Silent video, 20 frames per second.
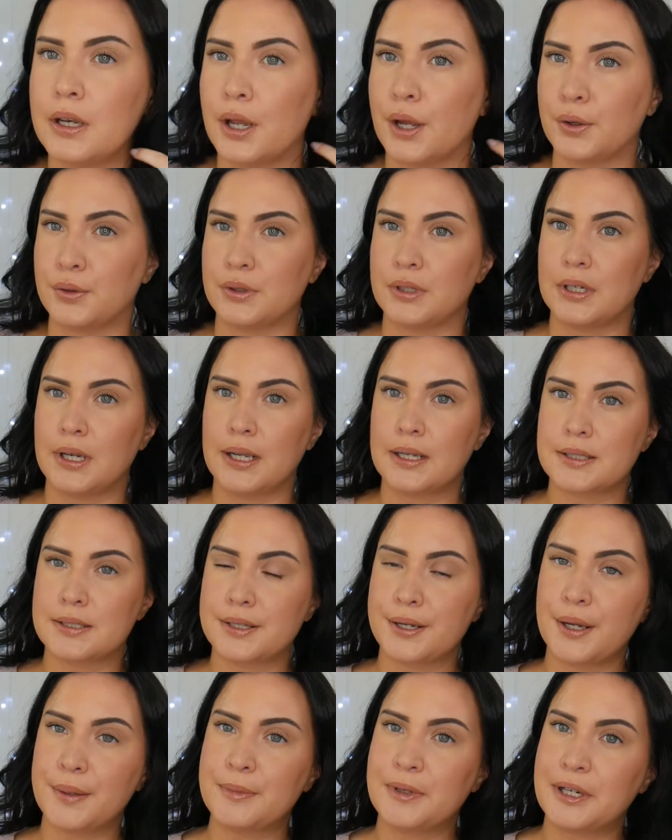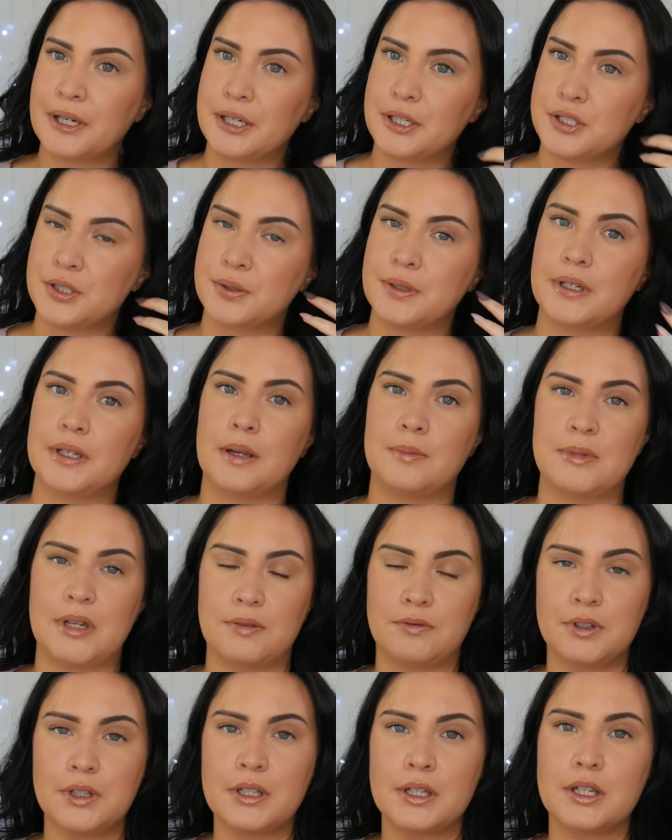Now the next time that I do it, I'm
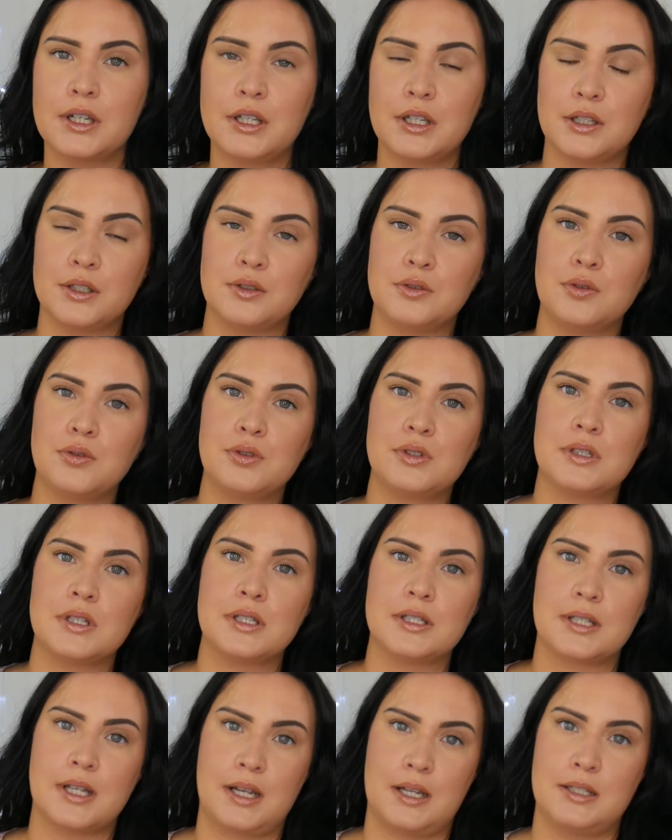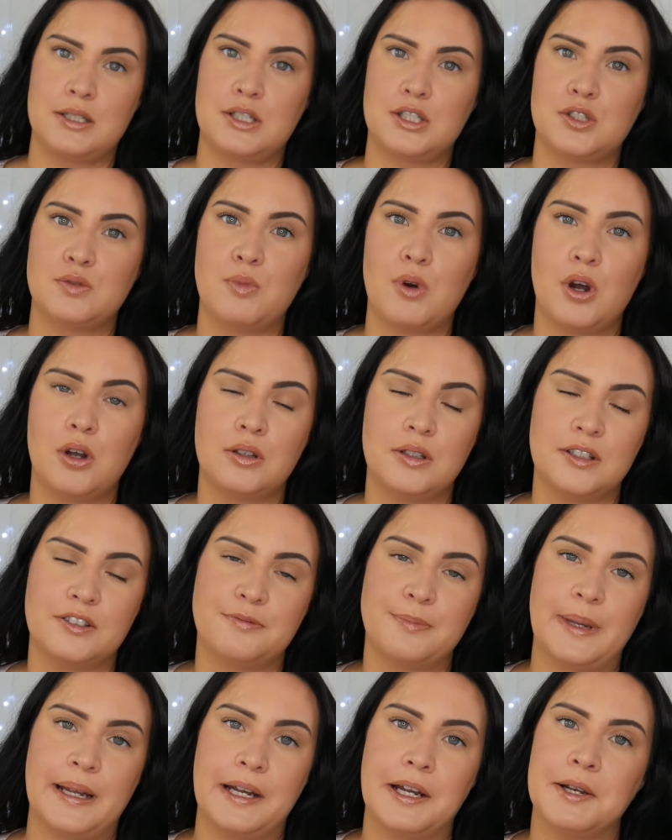definitely going to use the size small
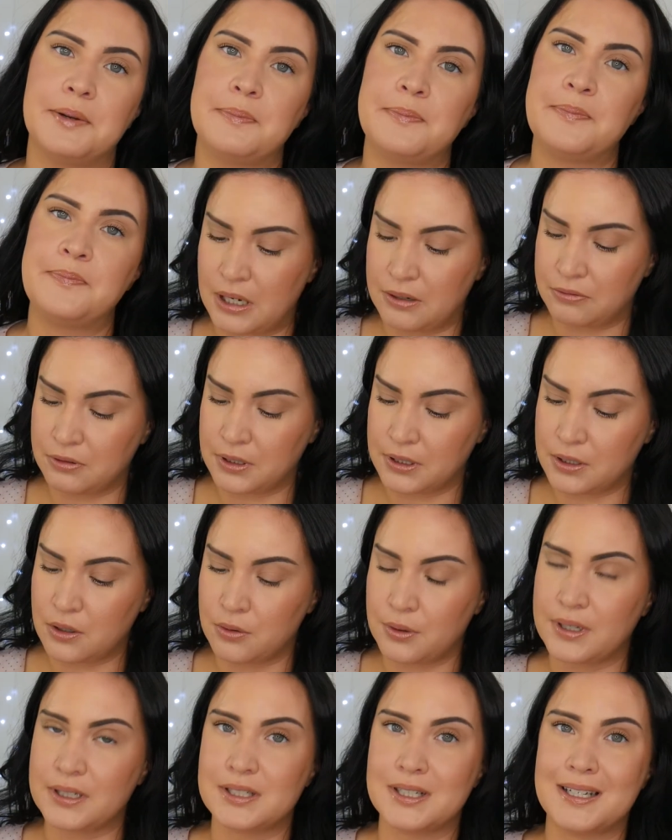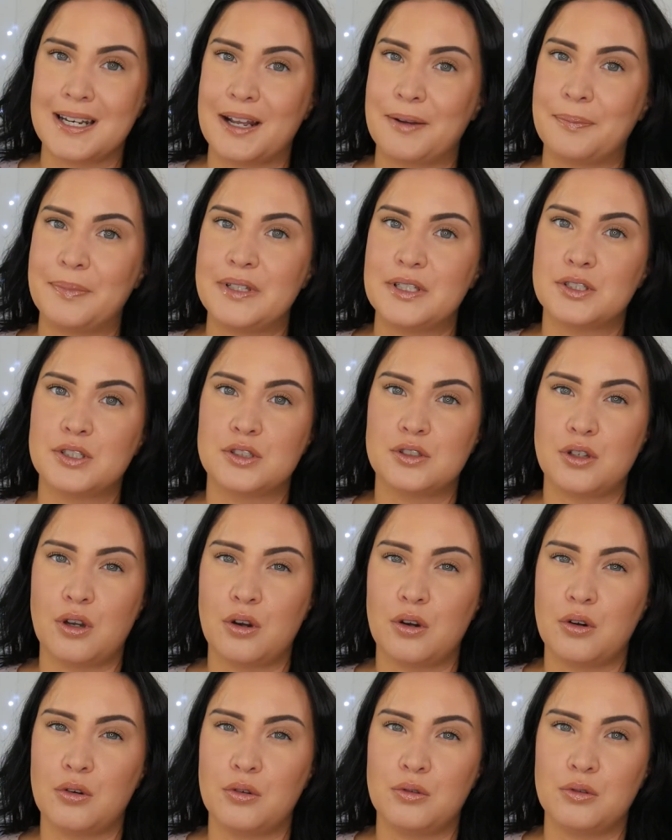lift pad. Definitely going to not be
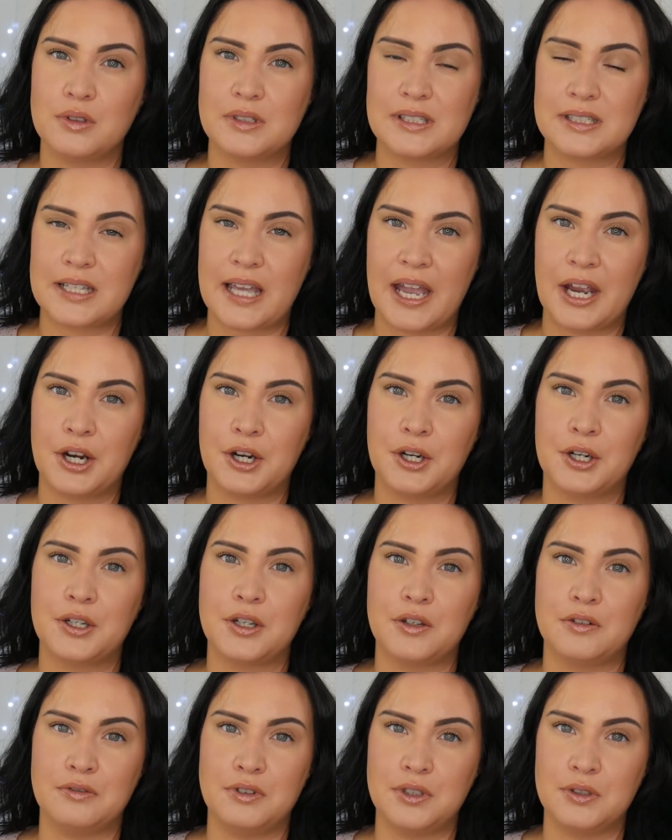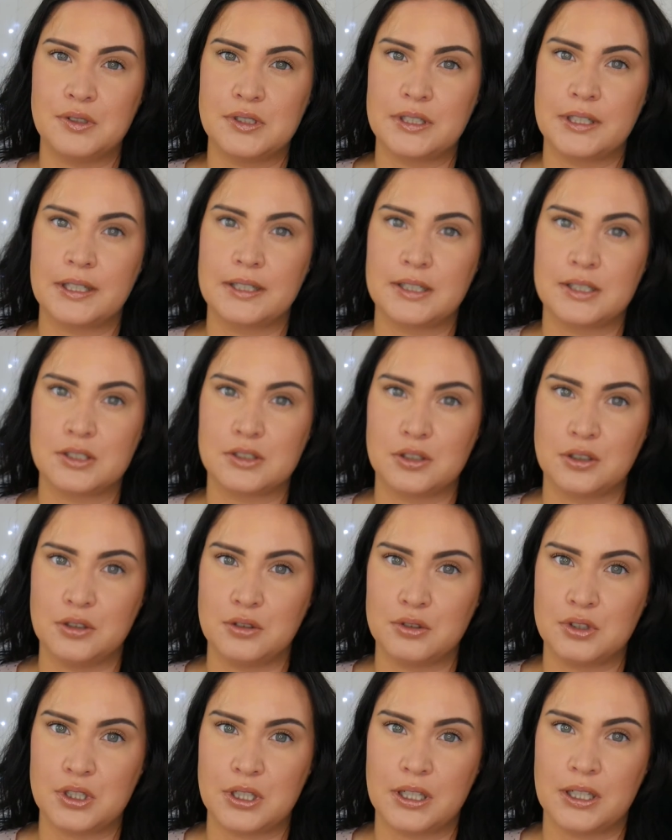so scared of using the
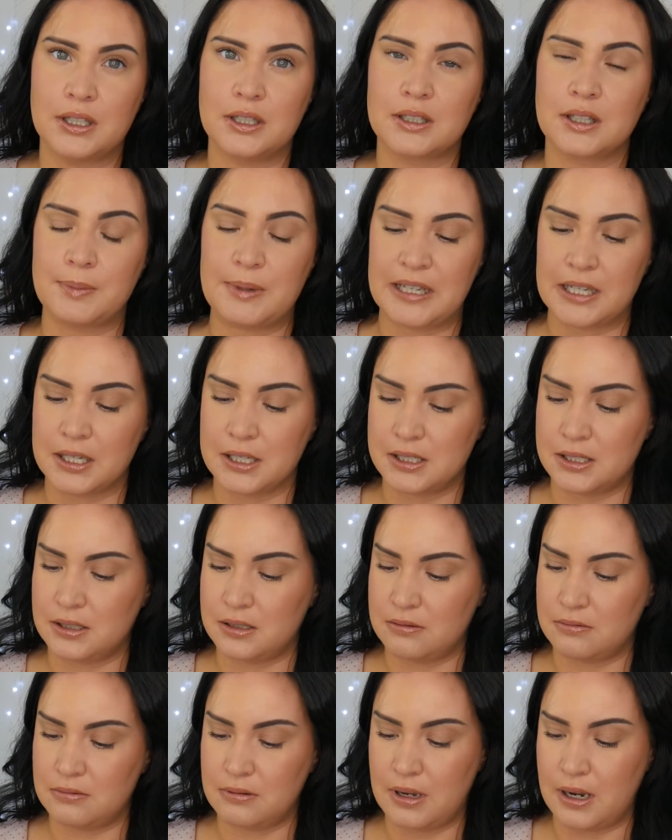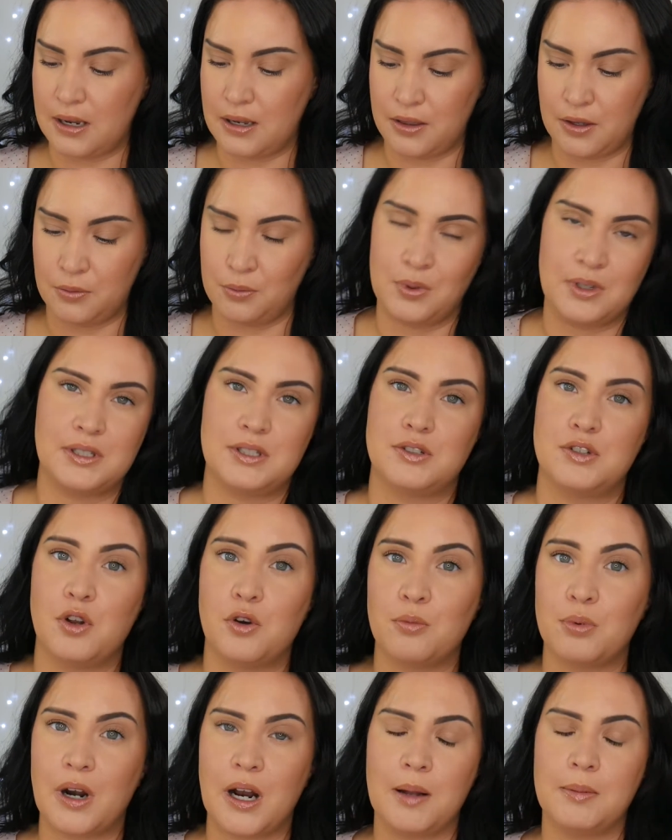solution because there was
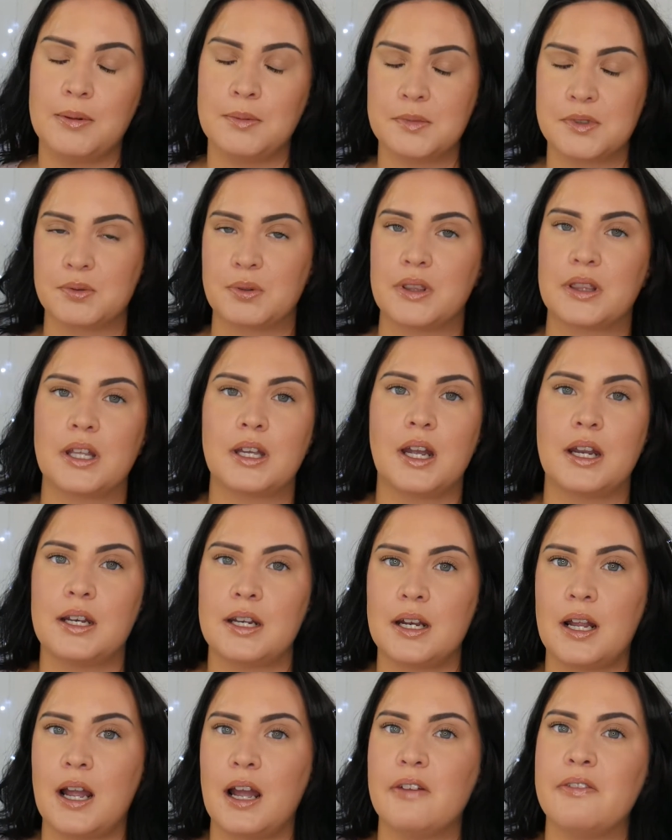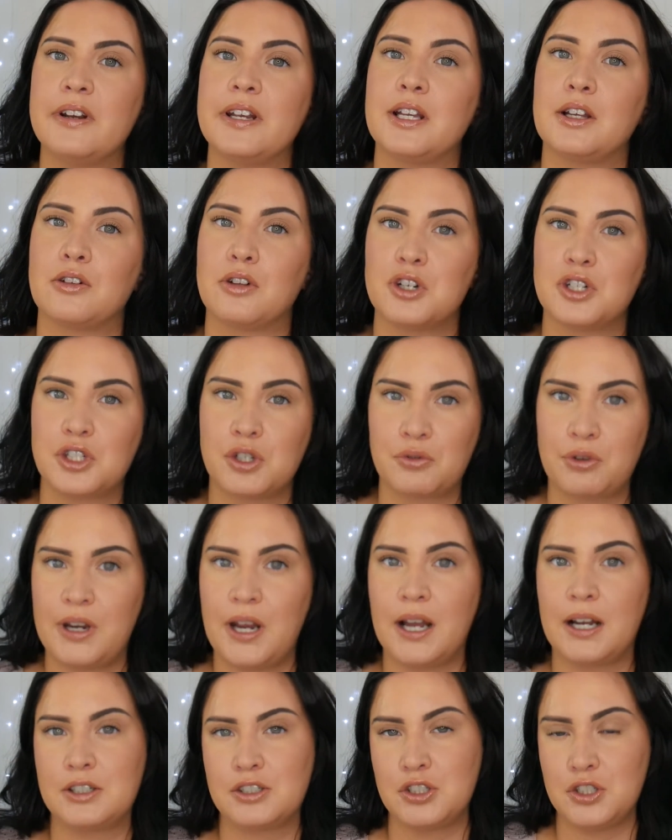no problems with it. I didn't have any allergic
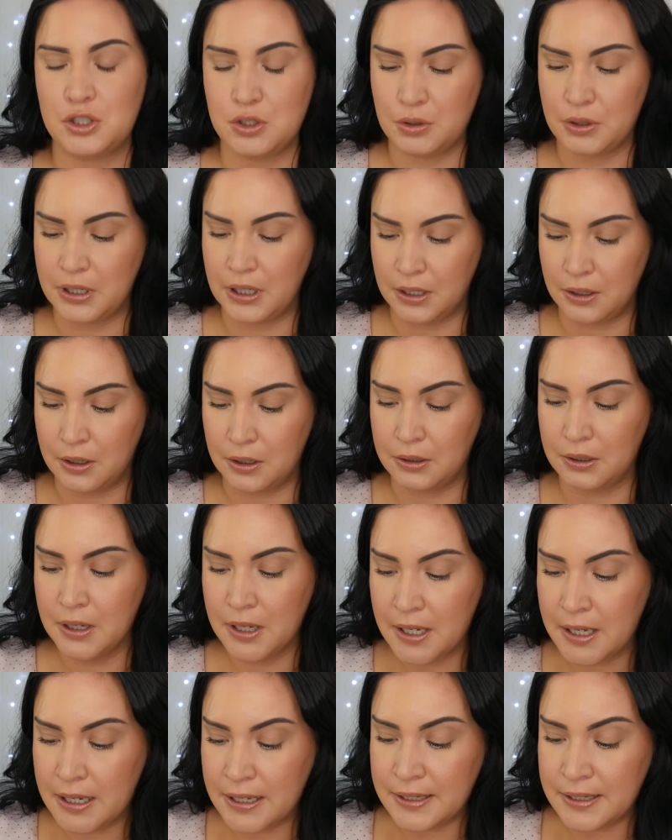reaction to it at all.